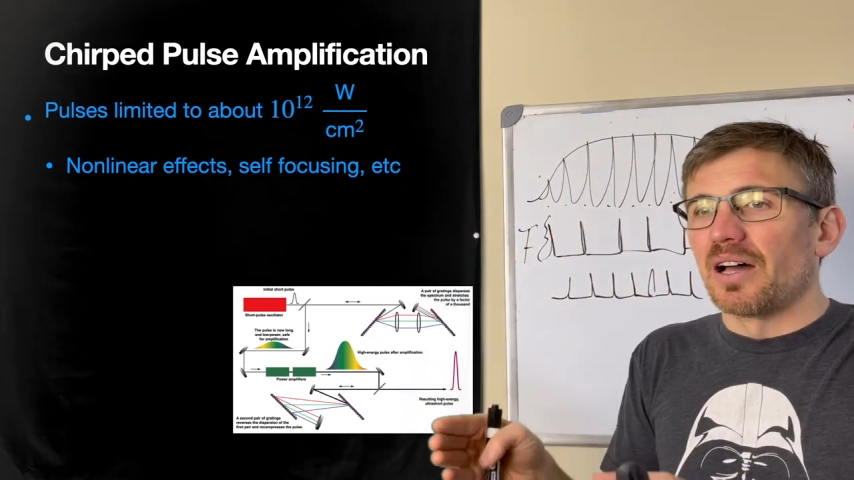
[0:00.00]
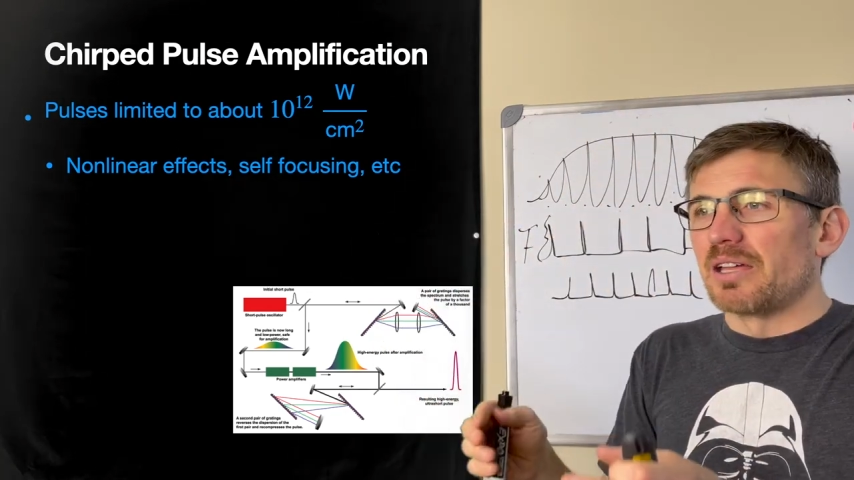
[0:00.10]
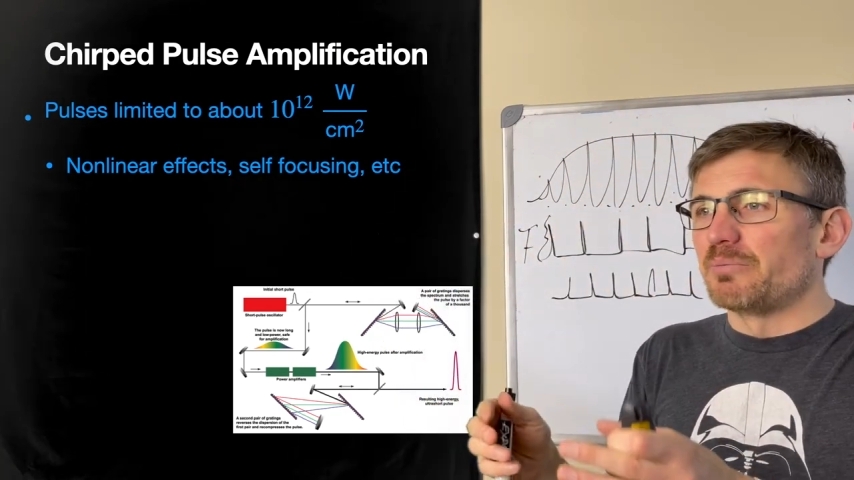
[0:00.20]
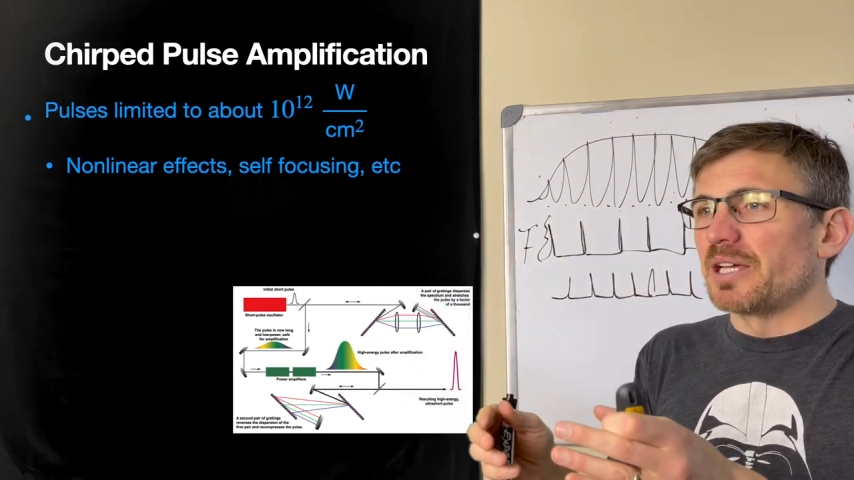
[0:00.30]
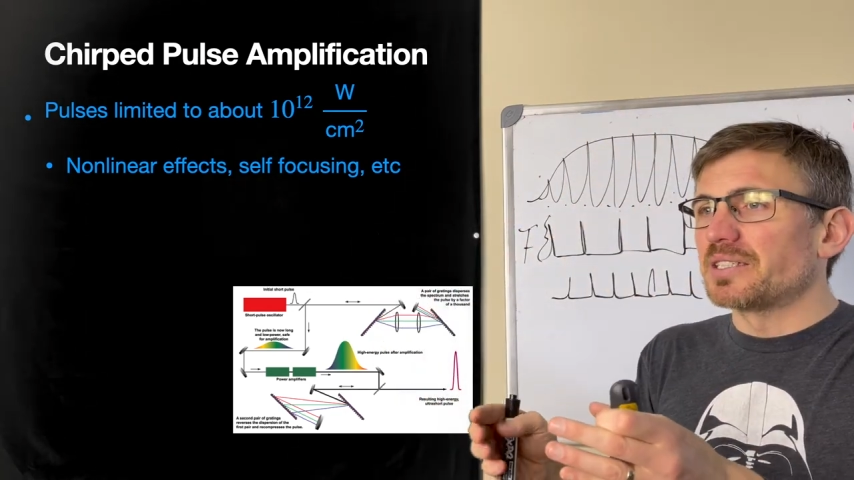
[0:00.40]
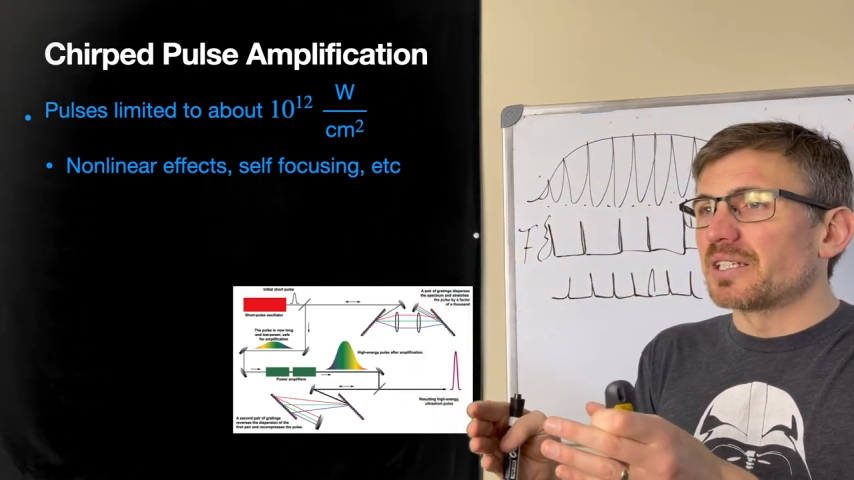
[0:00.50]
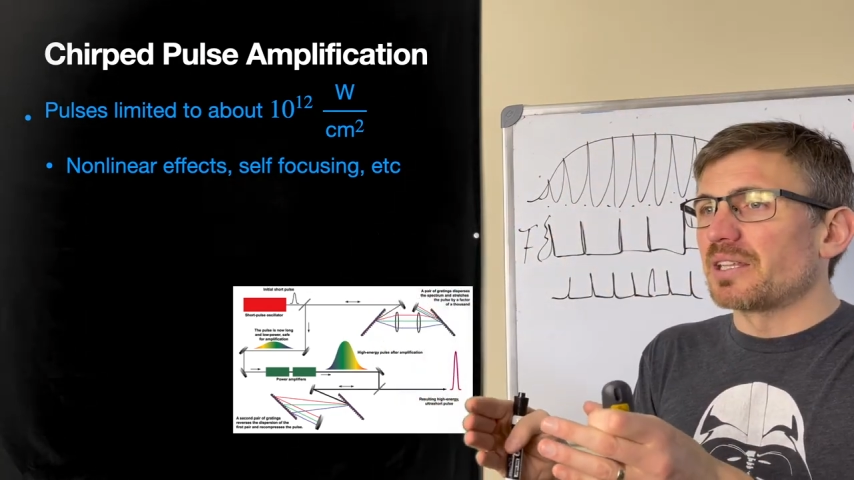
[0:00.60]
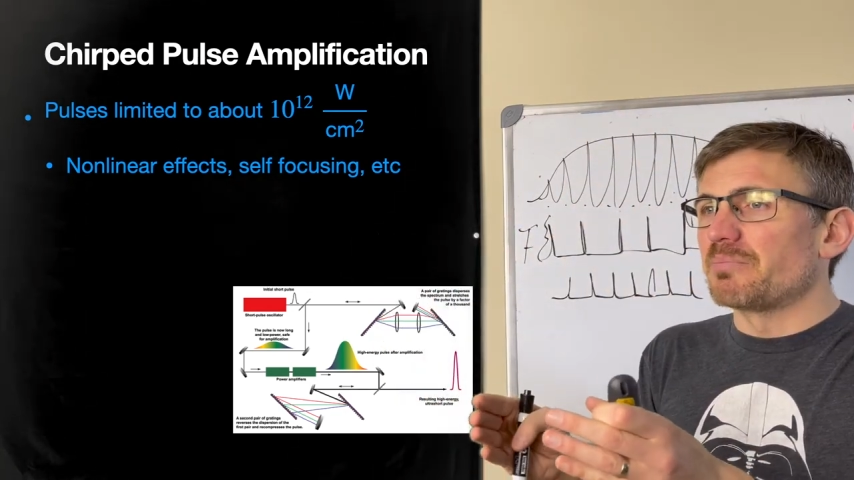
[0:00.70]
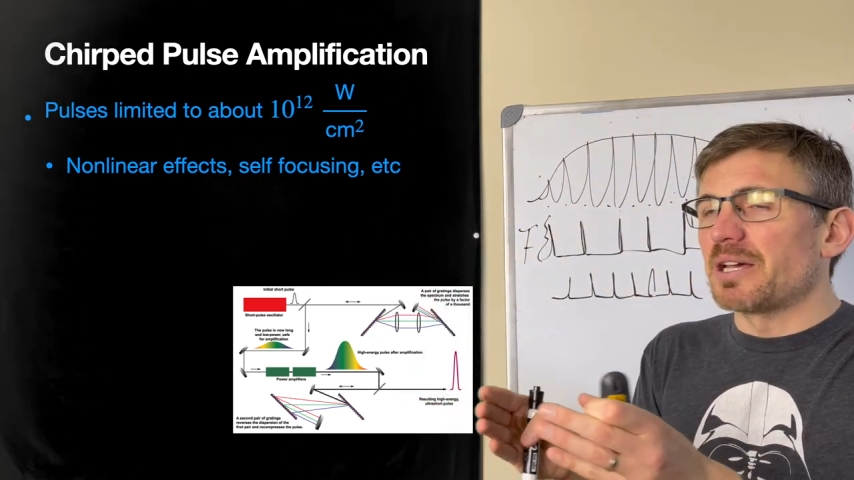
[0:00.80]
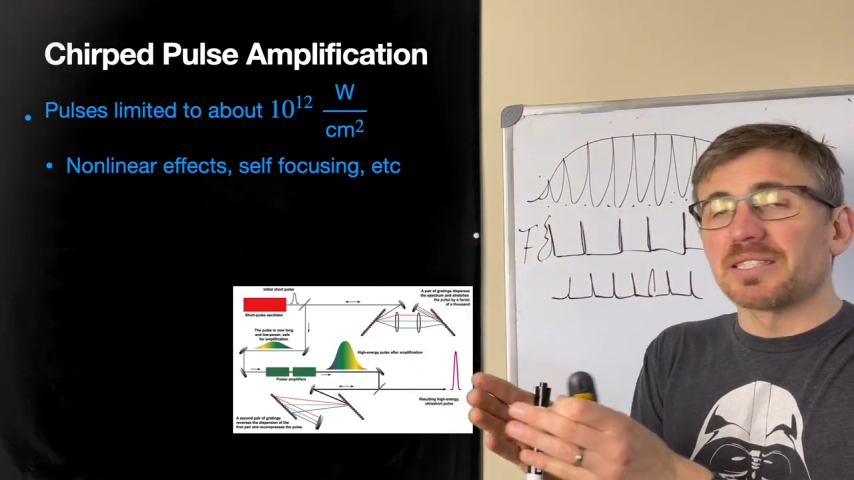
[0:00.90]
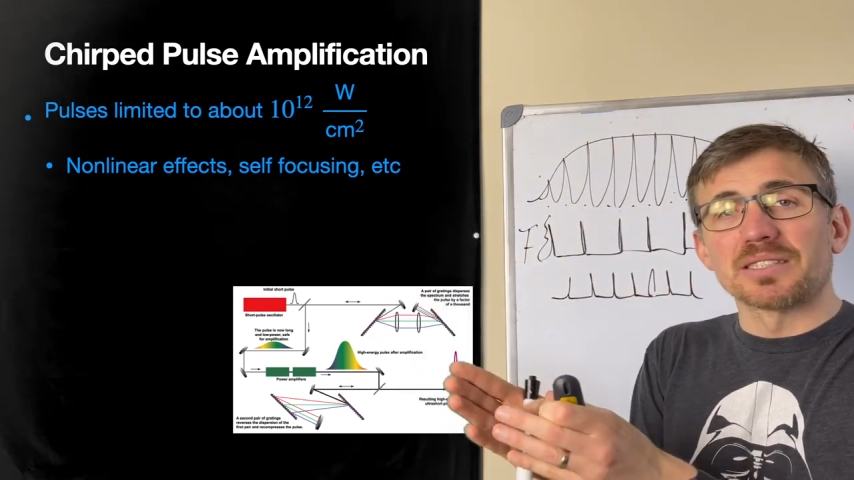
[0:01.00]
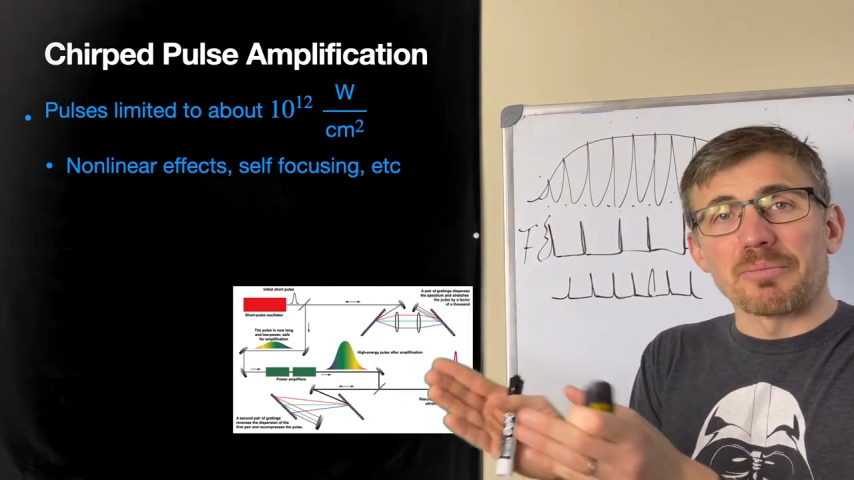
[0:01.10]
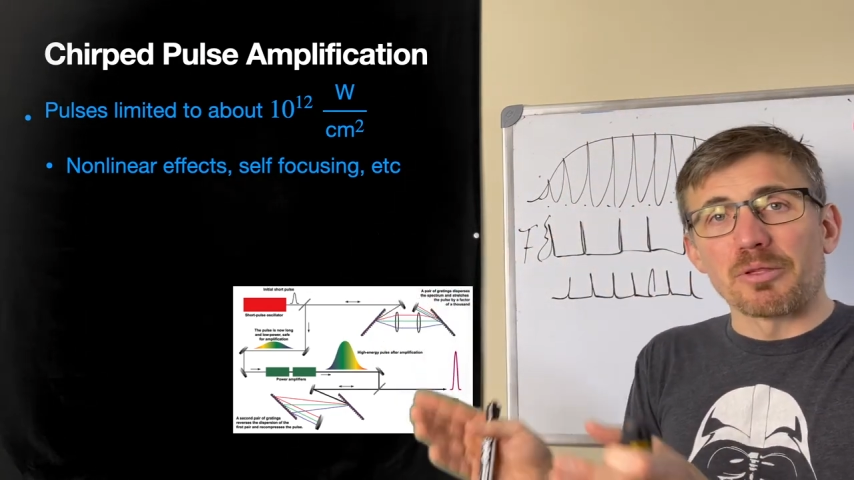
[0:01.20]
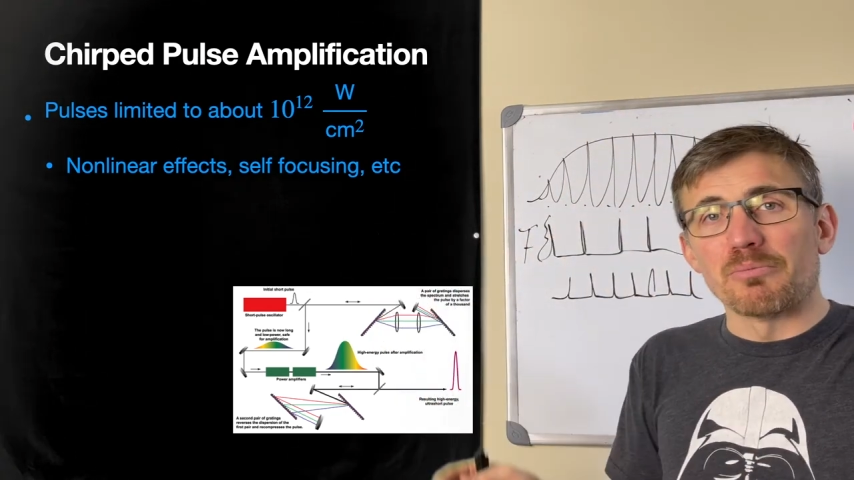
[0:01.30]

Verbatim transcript: and basically messes up the